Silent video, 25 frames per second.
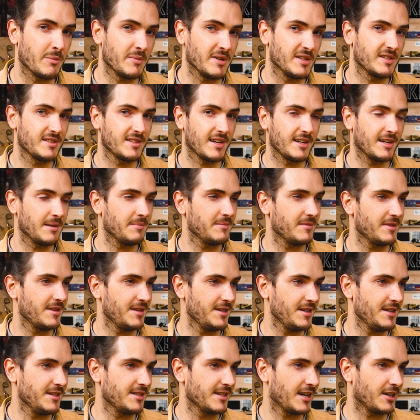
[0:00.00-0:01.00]
when we set up
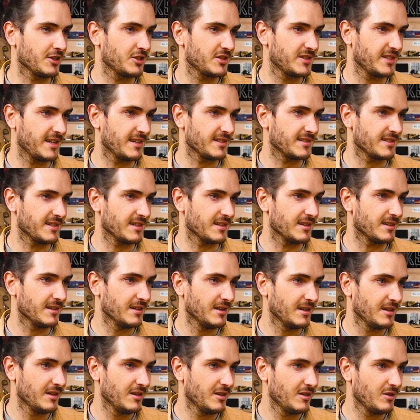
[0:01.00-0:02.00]
the touch sensor.
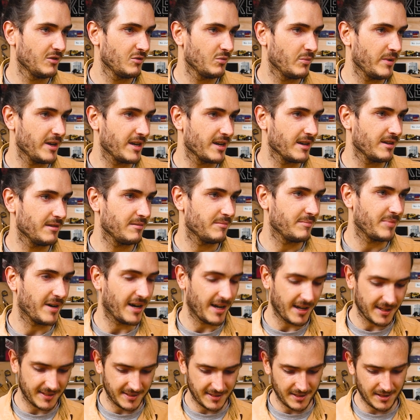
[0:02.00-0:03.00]
We can
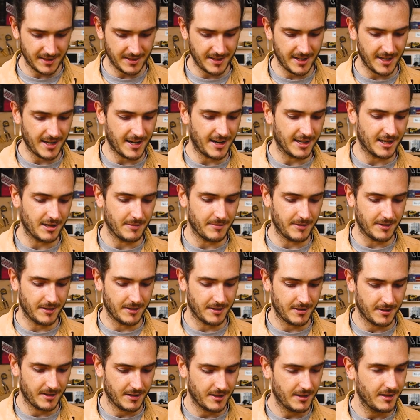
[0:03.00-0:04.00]
pass in the
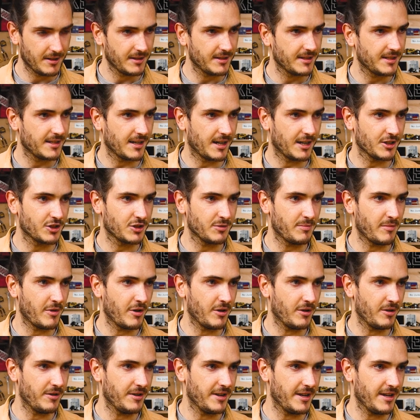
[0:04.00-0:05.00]
argument touch
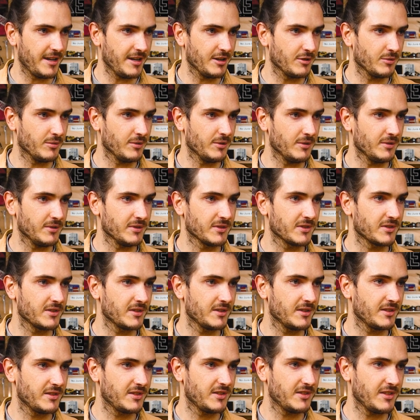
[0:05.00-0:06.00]
mode equals
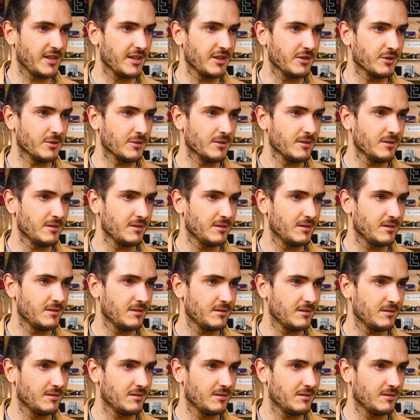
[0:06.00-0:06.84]
single